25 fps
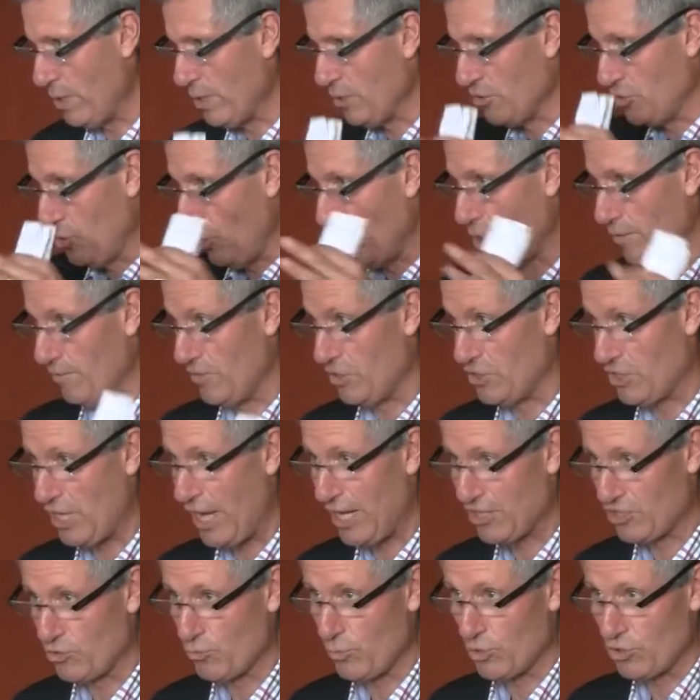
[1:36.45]
the sort of
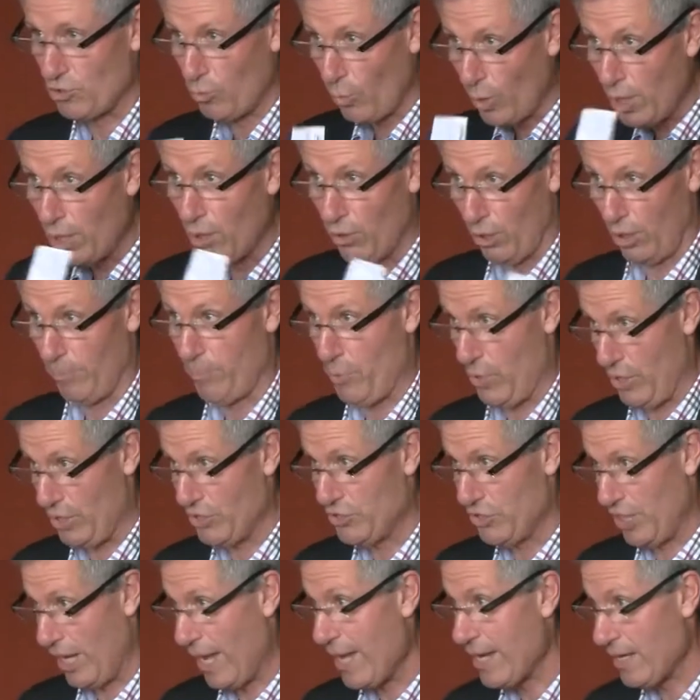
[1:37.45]
discussion which we all
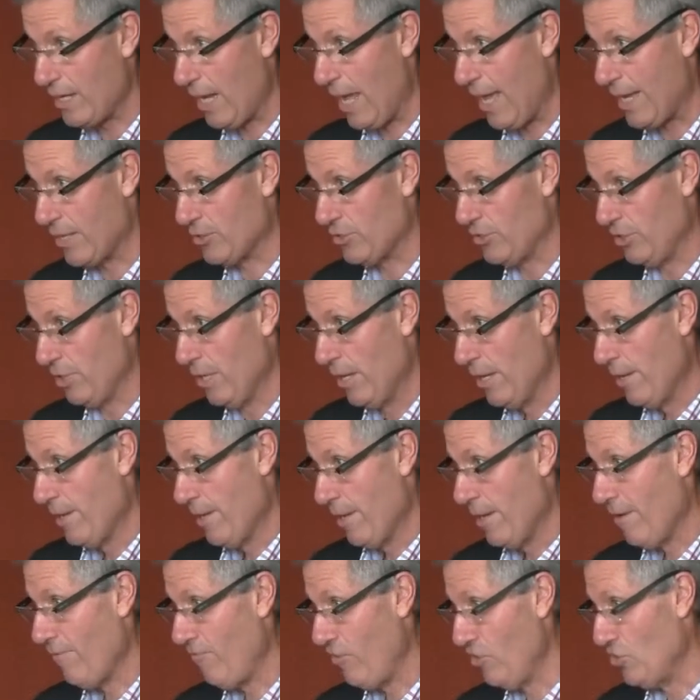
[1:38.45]
appreciate as
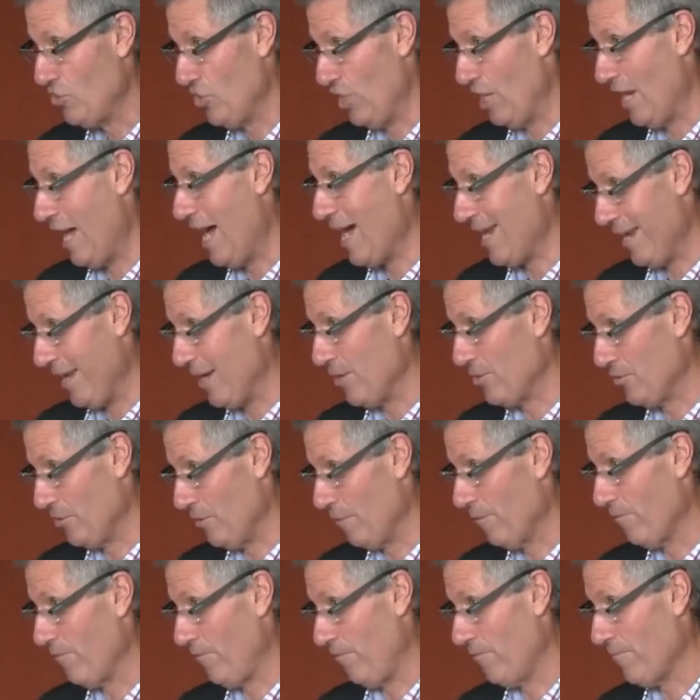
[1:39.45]
aficionados
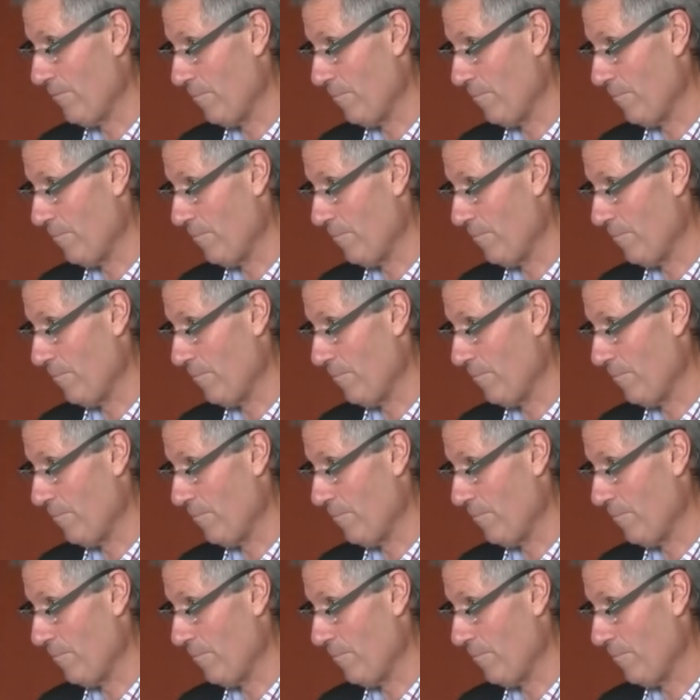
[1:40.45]
of